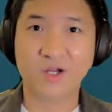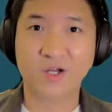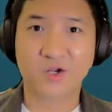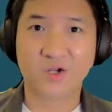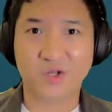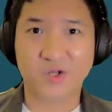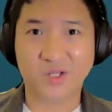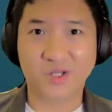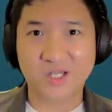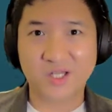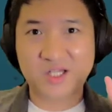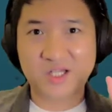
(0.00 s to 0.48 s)

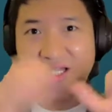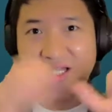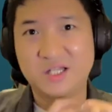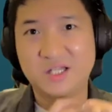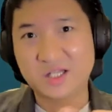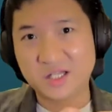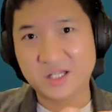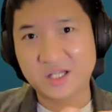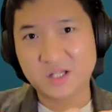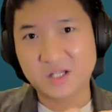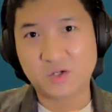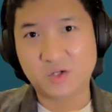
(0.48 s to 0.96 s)
Not just
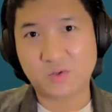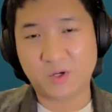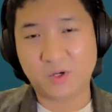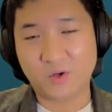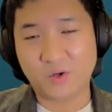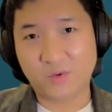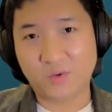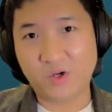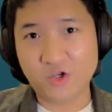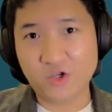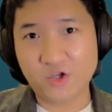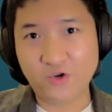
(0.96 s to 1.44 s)
listening to my
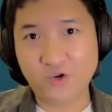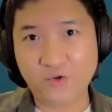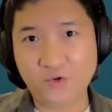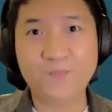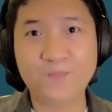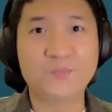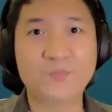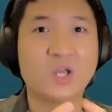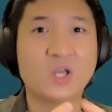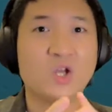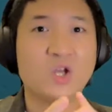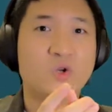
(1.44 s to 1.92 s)
video,
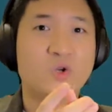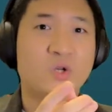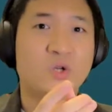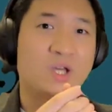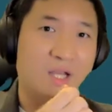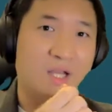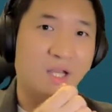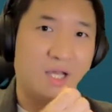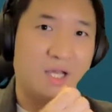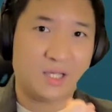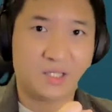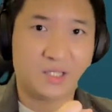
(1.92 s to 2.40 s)
you
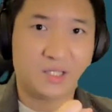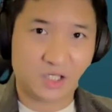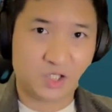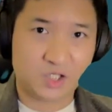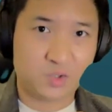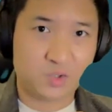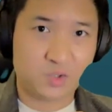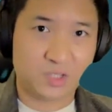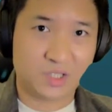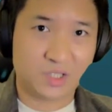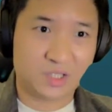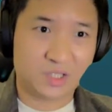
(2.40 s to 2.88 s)
can access
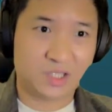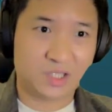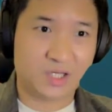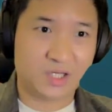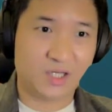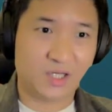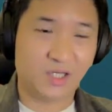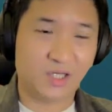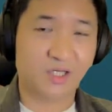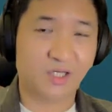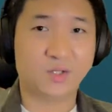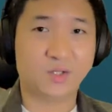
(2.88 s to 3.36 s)
to the
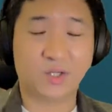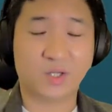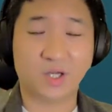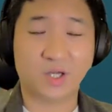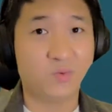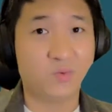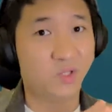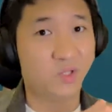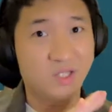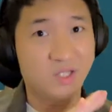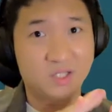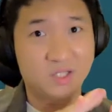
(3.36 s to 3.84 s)
slide, okay,
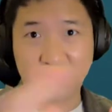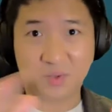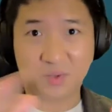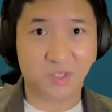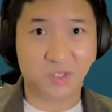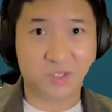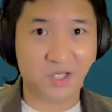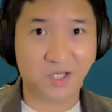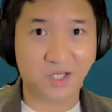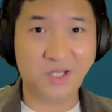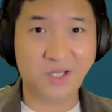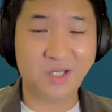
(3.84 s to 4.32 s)
which is
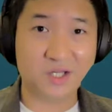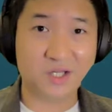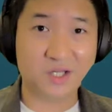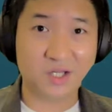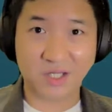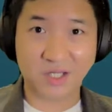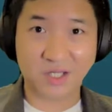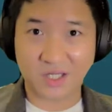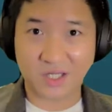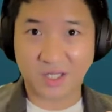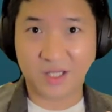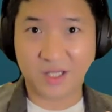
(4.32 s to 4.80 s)
free,
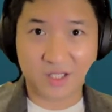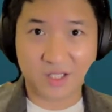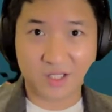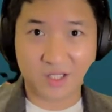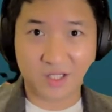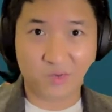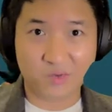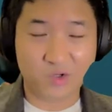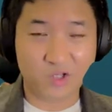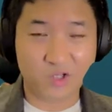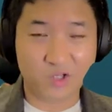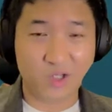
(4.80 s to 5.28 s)
is in the
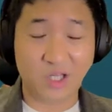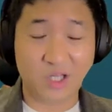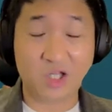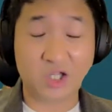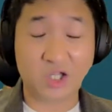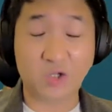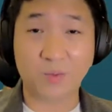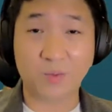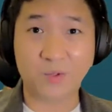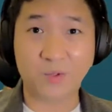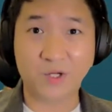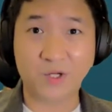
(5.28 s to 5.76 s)
video
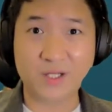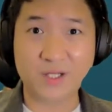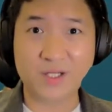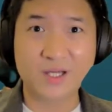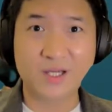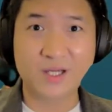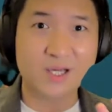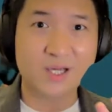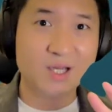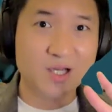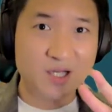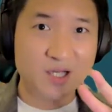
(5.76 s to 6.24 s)
description.
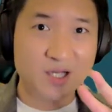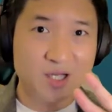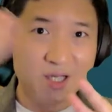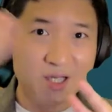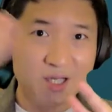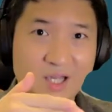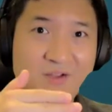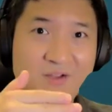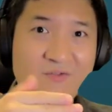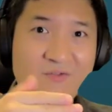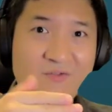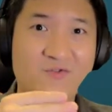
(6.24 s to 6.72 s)

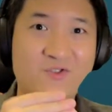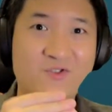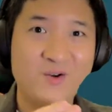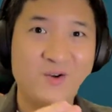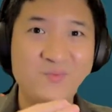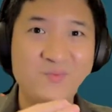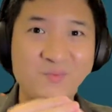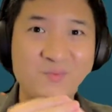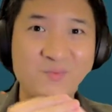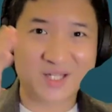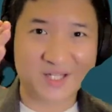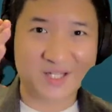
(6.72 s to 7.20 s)
And
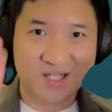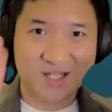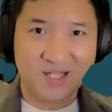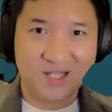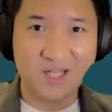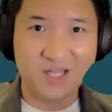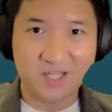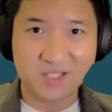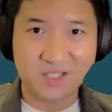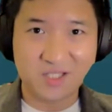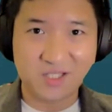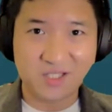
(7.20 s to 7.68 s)
from the
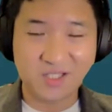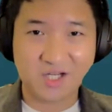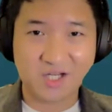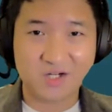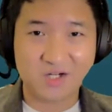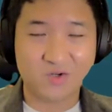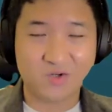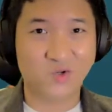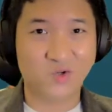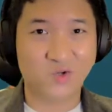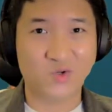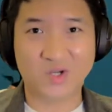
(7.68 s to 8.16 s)
slide
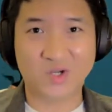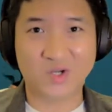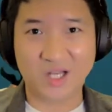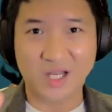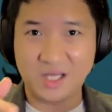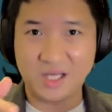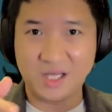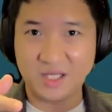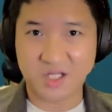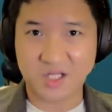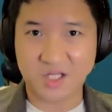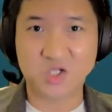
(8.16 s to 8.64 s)
itself, you can
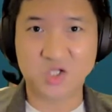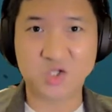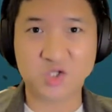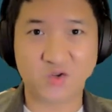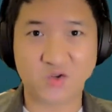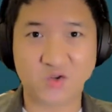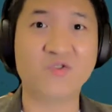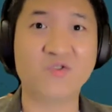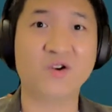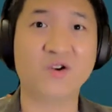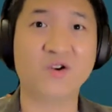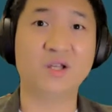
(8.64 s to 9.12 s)
access to
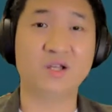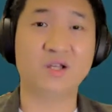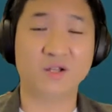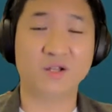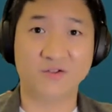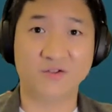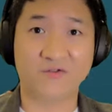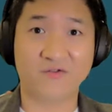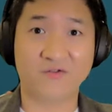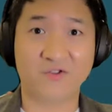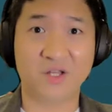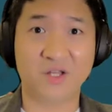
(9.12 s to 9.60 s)
further
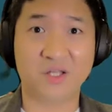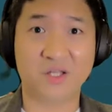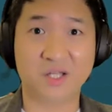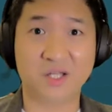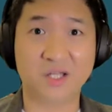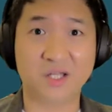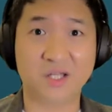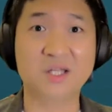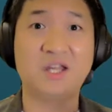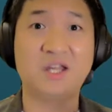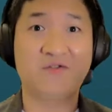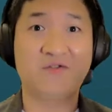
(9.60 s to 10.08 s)

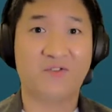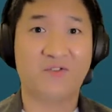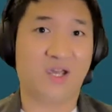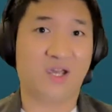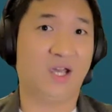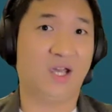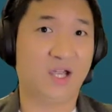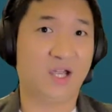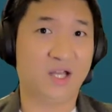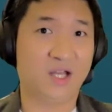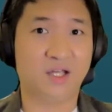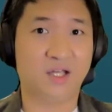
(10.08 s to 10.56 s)
references if
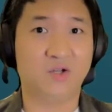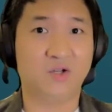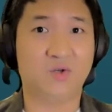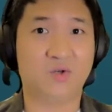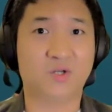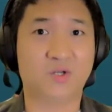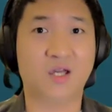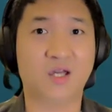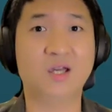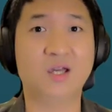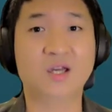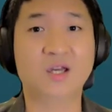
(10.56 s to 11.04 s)
any,
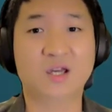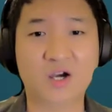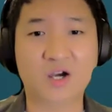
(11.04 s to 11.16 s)
okay?